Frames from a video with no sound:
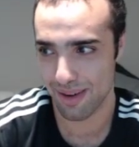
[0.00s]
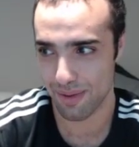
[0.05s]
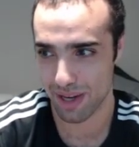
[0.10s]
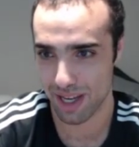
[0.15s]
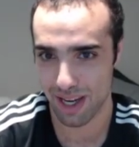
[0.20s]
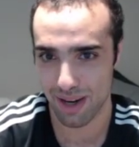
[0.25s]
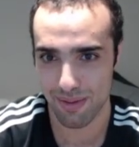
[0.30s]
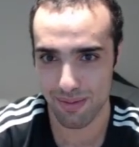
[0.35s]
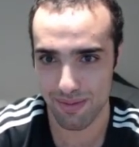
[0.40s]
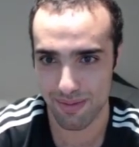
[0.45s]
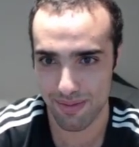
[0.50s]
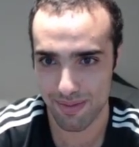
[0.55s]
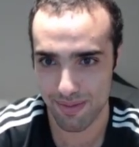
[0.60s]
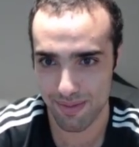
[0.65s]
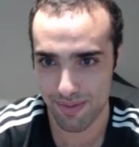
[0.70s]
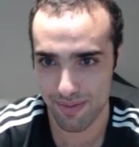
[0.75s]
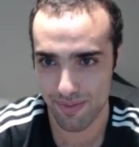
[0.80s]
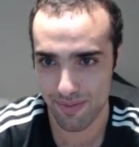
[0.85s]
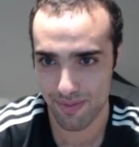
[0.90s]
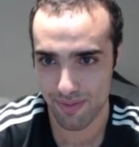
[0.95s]
go.
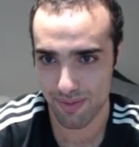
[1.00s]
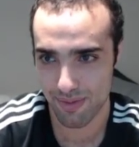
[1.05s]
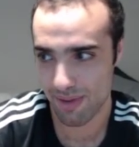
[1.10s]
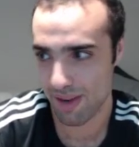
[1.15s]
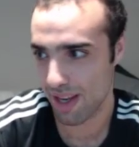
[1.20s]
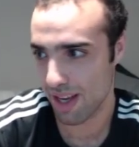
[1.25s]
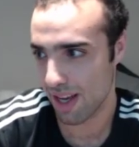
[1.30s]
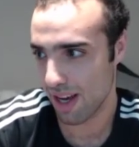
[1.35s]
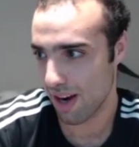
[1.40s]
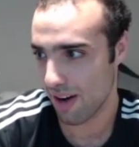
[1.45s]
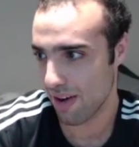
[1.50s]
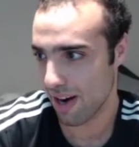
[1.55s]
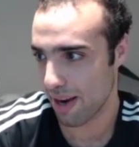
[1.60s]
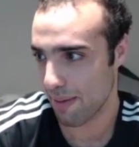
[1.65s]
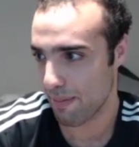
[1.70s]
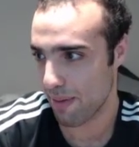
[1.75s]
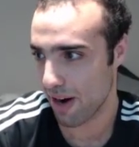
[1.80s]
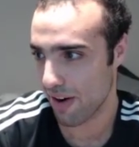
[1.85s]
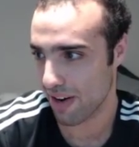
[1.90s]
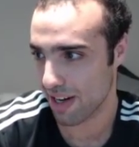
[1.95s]
All
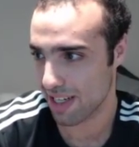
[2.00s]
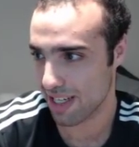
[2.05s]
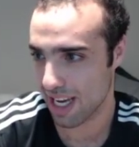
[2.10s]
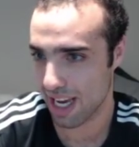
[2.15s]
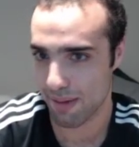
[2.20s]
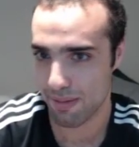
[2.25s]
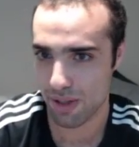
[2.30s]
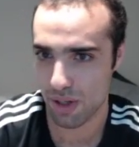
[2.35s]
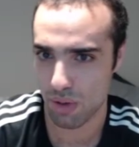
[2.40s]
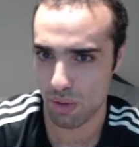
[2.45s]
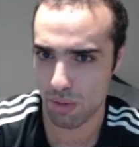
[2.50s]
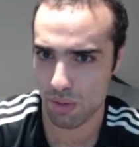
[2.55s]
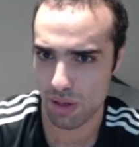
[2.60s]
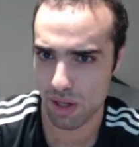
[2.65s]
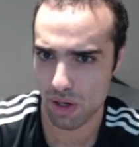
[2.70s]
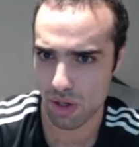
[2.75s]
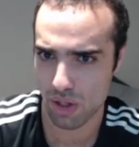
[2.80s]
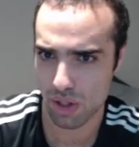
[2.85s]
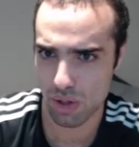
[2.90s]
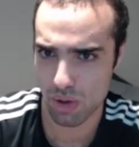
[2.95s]
right, bearing type. So
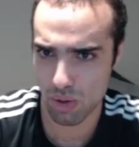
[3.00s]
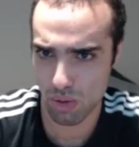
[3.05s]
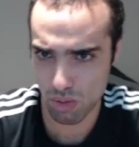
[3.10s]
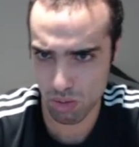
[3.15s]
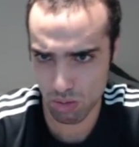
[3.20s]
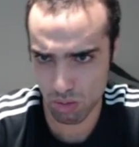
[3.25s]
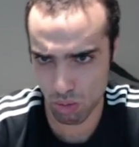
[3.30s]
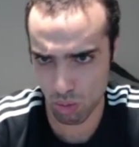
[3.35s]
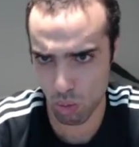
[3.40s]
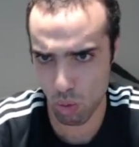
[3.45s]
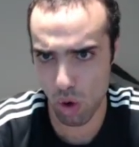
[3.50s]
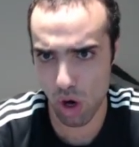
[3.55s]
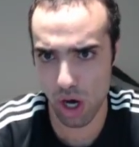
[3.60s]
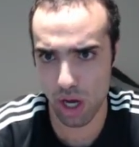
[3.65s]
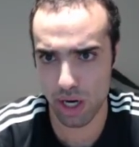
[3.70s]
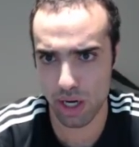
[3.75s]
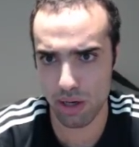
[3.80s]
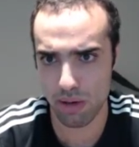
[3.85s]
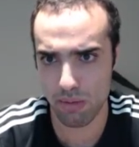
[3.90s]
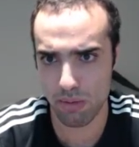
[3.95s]
there's
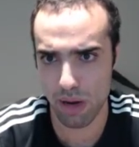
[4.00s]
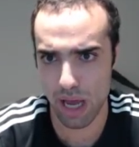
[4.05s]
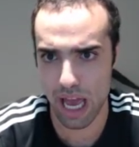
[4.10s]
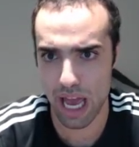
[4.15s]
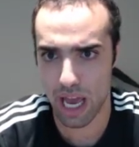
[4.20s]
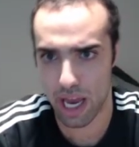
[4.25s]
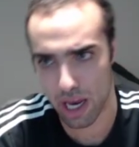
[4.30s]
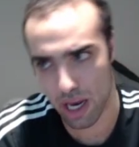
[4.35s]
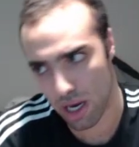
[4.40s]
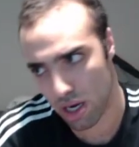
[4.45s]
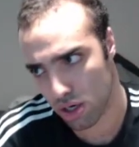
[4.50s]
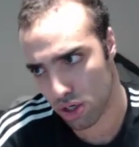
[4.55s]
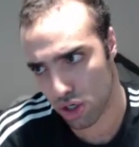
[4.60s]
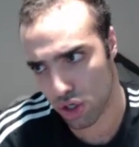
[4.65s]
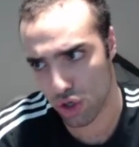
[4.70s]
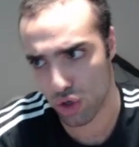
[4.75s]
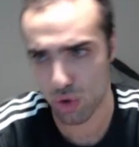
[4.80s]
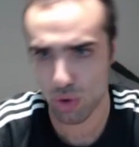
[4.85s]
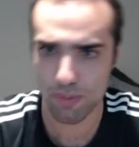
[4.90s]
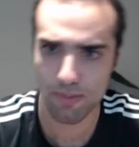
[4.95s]
1A,
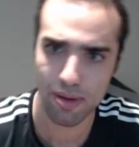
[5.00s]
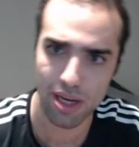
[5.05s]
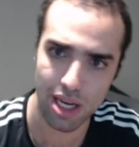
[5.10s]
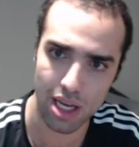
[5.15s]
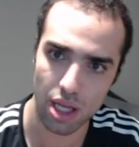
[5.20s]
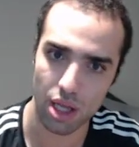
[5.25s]
2B,